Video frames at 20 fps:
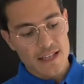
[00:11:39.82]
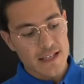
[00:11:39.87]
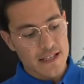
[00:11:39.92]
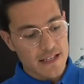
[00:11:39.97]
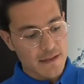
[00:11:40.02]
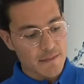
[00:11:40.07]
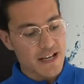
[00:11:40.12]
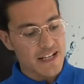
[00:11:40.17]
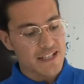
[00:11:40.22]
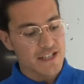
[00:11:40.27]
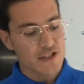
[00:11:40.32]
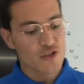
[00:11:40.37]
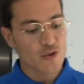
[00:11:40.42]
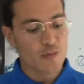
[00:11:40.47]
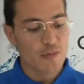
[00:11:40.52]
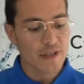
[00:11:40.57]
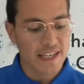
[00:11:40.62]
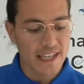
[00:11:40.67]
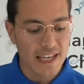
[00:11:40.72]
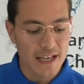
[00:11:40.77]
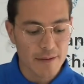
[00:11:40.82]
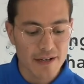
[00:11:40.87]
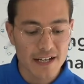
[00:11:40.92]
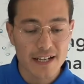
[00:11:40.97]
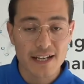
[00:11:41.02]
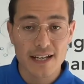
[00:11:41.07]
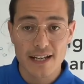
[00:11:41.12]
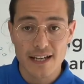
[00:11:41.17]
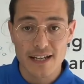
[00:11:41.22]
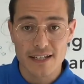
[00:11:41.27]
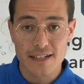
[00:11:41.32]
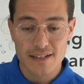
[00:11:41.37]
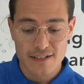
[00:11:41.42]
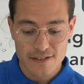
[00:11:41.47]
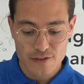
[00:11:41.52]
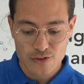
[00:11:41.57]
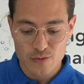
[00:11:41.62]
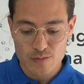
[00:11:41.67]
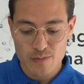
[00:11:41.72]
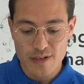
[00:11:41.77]
imagine you became alkaline.
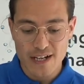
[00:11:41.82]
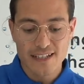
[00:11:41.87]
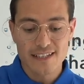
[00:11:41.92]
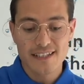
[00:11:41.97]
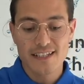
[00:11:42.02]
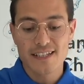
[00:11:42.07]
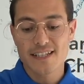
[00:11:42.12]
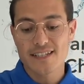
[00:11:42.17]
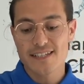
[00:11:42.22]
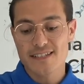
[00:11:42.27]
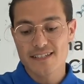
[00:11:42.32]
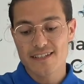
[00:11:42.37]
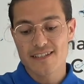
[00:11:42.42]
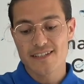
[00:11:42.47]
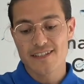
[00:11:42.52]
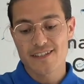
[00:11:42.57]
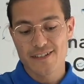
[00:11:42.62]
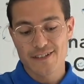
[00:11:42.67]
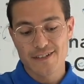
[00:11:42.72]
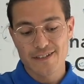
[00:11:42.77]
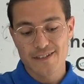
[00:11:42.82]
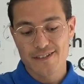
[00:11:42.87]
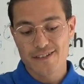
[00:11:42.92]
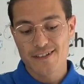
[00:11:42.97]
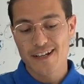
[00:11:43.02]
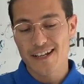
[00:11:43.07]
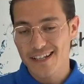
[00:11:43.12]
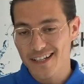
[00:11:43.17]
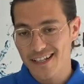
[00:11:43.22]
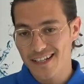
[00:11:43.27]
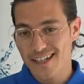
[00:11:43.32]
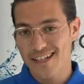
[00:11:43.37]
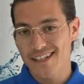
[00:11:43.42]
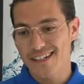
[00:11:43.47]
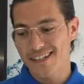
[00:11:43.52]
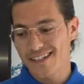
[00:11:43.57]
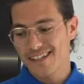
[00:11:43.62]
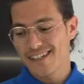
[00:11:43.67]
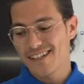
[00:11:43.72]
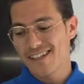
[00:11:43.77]
Your body is alkaline.
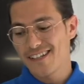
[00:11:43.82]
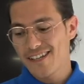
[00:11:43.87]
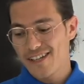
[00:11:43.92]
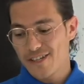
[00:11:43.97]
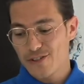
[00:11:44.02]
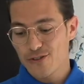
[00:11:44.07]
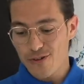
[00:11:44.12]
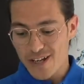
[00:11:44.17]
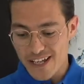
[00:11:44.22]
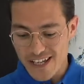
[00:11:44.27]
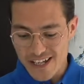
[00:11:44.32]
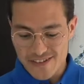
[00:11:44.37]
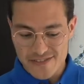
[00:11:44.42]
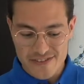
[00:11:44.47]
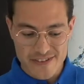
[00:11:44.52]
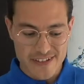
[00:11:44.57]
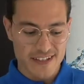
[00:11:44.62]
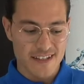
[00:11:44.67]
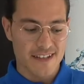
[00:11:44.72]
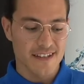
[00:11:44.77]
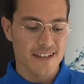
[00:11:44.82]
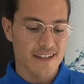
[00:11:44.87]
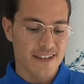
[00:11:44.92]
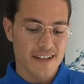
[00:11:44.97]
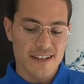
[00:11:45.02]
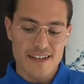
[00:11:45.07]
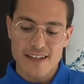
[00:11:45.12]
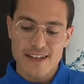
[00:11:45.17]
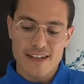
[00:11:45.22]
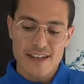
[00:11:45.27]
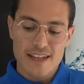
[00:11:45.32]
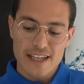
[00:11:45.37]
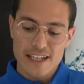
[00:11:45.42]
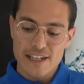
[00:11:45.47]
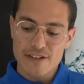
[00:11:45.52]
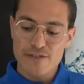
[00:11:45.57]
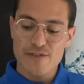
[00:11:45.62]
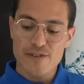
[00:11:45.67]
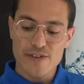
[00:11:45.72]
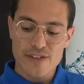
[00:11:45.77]
You are healthy. And
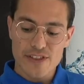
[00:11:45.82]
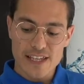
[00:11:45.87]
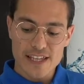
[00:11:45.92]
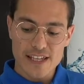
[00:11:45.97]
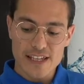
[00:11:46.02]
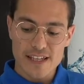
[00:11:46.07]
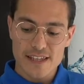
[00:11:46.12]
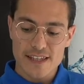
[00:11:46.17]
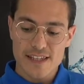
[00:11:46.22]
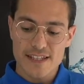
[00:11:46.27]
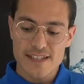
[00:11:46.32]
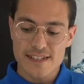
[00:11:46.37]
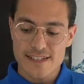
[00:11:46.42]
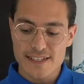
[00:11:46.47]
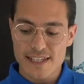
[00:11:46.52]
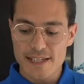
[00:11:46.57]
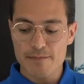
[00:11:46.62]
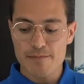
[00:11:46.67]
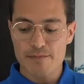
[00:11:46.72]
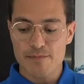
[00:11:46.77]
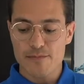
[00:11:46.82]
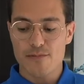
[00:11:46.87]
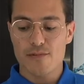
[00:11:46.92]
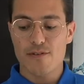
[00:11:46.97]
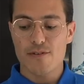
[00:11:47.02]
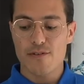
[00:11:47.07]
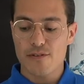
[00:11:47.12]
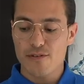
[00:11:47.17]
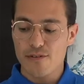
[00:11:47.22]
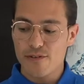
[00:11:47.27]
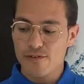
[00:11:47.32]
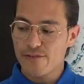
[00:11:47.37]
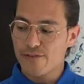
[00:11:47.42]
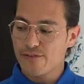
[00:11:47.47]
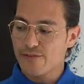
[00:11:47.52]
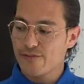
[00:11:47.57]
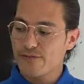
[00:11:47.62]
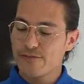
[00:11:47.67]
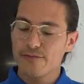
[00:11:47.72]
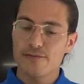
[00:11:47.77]
if you think the sip
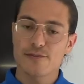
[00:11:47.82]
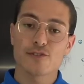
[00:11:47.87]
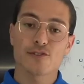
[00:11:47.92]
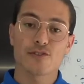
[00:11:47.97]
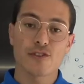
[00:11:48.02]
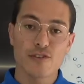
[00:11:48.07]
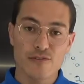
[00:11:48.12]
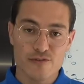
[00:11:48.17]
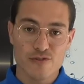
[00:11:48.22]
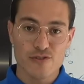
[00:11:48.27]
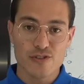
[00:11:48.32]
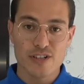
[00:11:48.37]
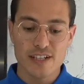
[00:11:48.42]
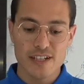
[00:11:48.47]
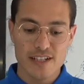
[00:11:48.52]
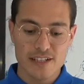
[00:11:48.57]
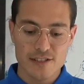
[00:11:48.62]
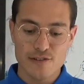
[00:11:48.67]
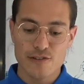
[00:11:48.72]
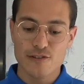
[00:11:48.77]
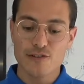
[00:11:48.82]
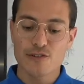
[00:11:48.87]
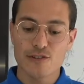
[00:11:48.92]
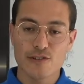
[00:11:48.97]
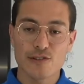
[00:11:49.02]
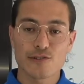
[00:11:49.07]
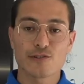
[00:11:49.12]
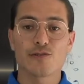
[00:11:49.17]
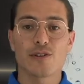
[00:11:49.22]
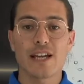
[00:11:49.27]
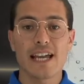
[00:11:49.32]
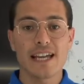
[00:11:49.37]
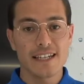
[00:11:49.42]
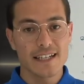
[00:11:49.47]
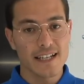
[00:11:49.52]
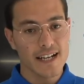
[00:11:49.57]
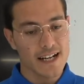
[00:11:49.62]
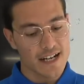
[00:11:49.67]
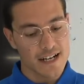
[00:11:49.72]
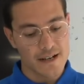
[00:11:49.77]
of soft drink is not going to do
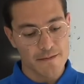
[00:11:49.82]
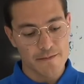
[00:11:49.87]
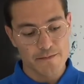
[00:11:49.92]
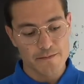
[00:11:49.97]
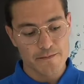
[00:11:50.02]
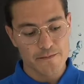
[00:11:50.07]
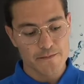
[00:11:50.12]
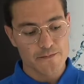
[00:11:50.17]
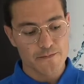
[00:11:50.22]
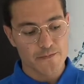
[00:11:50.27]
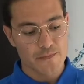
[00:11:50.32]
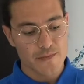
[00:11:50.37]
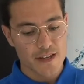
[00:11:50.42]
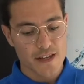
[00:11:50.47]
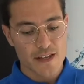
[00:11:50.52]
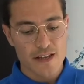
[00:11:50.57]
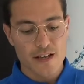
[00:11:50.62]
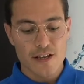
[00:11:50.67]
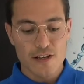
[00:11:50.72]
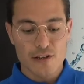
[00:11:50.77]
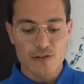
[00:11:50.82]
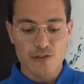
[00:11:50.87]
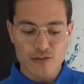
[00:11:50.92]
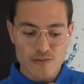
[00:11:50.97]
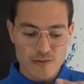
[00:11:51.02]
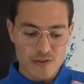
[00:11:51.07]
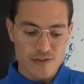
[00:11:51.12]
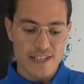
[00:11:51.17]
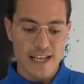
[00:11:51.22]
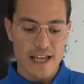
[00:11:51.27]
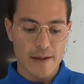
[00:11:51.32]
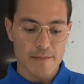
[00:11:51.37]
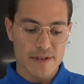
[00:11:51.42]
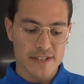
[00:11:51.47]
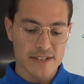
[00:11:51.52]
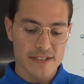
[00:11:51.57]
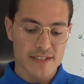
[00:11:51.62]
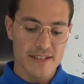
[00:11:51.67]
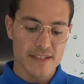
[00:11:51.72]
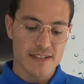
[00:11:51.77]
any harm, look what
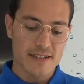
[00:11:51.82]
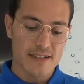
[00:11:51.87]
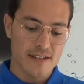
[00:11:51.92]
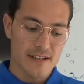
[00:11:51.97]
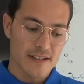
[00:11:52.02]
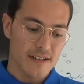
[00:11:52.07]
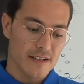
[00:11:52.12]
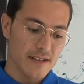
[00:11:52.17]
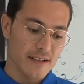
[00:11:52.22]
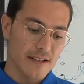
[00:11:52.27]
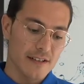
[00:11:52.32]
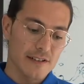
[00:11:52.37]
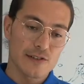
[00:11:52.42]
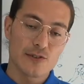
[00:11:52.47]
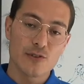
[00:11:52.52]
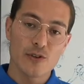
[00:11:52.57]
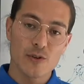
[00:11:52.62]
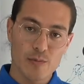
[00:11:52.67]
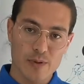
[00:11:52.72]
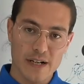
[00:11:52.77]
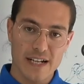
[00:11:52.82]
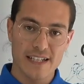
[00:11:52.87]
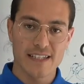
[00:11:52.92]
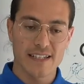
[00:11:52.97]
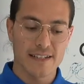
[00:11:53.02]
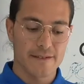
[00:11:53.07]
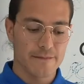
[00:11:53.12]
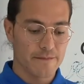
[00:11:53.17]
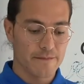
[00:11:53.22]
happens to your body